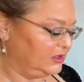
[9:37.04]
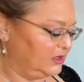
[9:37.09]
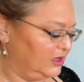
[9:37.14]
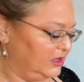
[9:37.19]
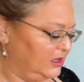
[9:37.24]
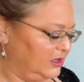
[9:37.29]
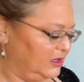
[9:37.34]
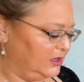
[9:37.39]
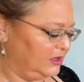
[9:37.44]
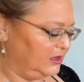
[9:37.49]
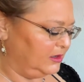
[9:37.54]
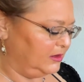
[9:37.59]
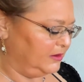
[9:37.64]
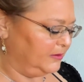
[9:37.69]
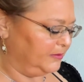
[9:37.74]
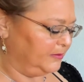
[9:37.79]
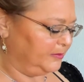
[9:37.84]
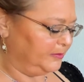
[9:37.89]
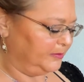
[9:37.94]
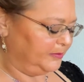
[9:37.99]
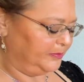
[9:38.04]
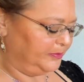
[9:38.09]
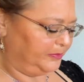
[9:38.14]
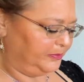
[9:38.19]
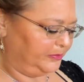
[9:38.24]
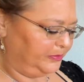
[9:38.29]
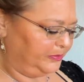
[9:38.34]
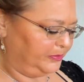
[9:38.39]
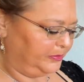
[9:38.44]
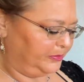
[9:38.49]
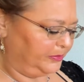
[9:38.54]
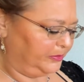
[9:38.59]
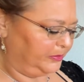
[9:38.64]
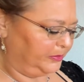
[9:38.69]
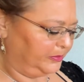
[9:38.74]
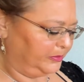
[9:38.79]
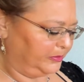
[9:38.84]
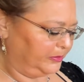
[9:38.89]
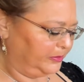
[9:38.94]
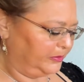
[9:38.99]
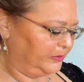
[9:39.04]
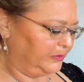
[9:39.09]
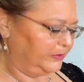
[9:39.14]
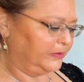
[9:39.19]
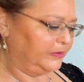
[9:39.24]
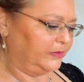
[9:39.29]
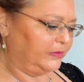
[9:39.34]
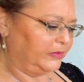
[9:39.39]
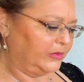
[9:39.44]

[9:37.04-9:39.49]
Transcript: No one is speaking in this clip.